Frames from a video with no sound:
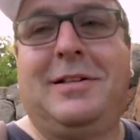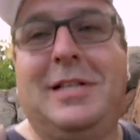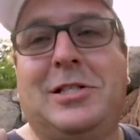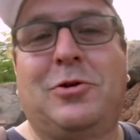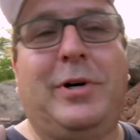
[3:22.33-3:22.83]

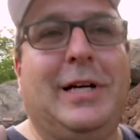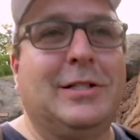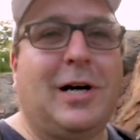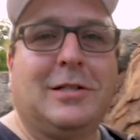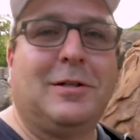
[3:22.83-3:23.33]
This tree
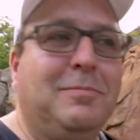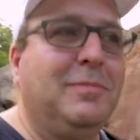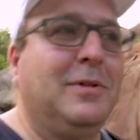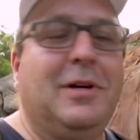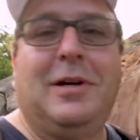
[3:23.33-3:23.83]
is awesome.
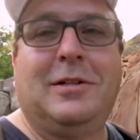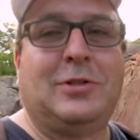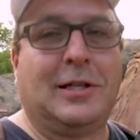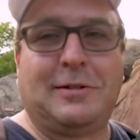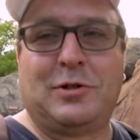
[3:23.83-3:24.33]

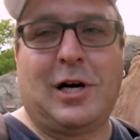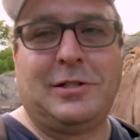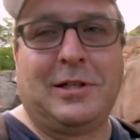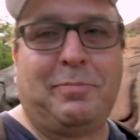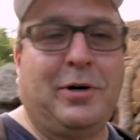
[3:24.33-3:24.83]
Tons of
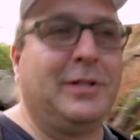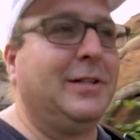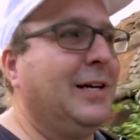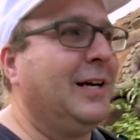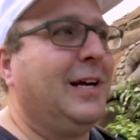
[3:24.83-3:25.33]
shots you can put.
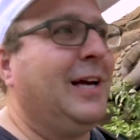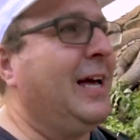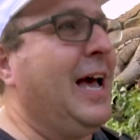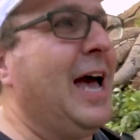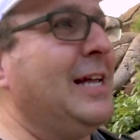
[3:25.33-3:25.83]

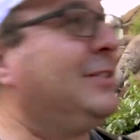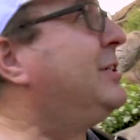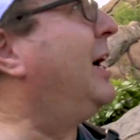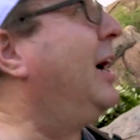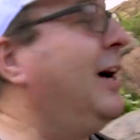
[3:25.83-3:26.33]
And
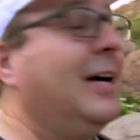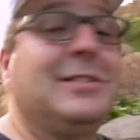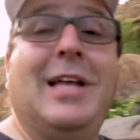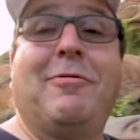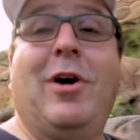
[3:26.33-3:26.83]
it's, uh,
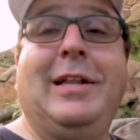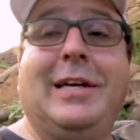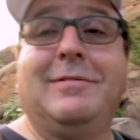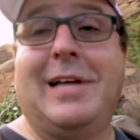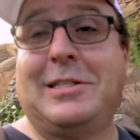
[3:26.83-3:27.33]
it's never
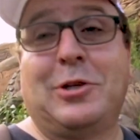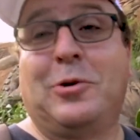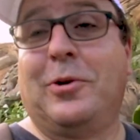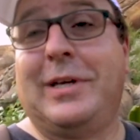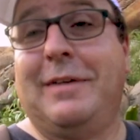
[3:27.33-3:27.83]
ending. That's the
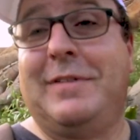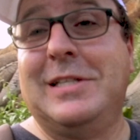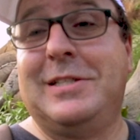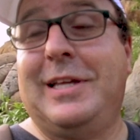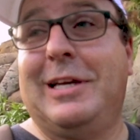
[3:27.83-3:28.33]
cool thing of
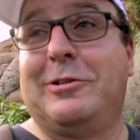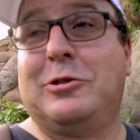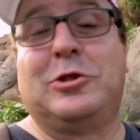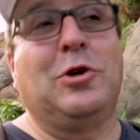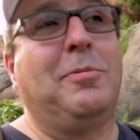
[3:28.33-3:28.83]
Disney, that
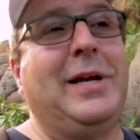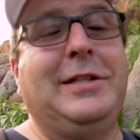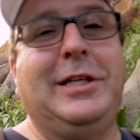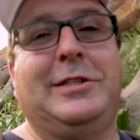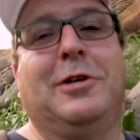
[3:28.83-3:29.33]
there's so many
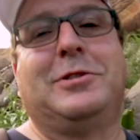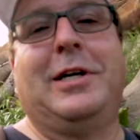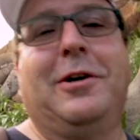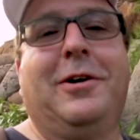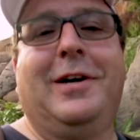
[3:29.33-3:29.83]
details
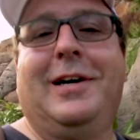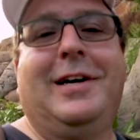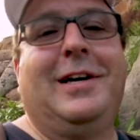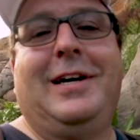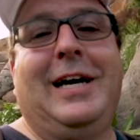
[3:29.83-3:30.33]
here.
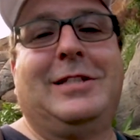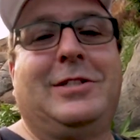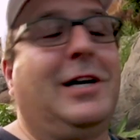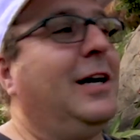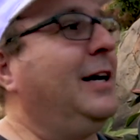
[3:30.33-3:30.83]

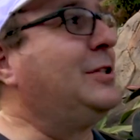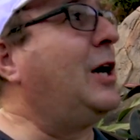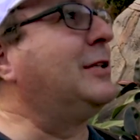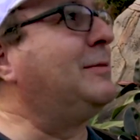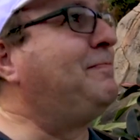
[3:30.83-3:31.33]
It's, uh, it's
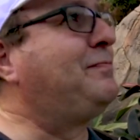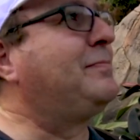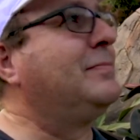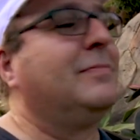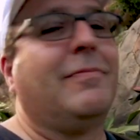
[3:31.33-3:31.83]
awesome.
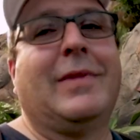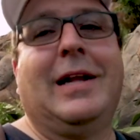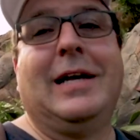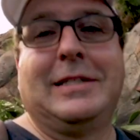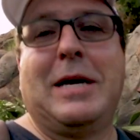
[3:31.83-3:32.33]

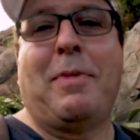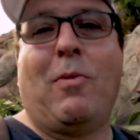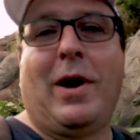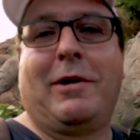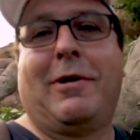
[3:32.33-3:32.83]
Let's keep
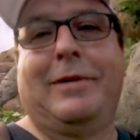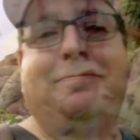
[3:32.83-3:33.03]
on walking around.